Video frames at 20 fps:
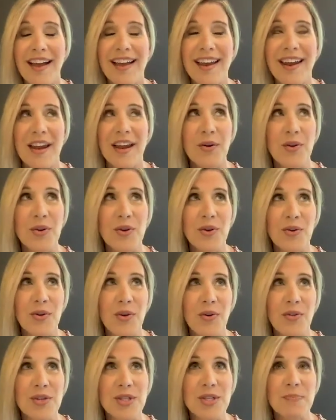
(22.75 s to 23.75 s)
And I know you don't
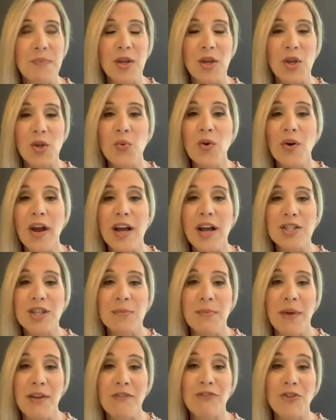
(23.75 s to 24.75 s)
know this, but you were actually
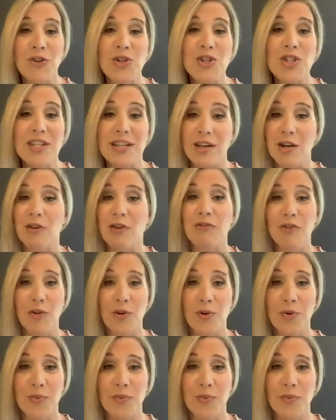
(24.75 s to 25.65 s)
my first interview.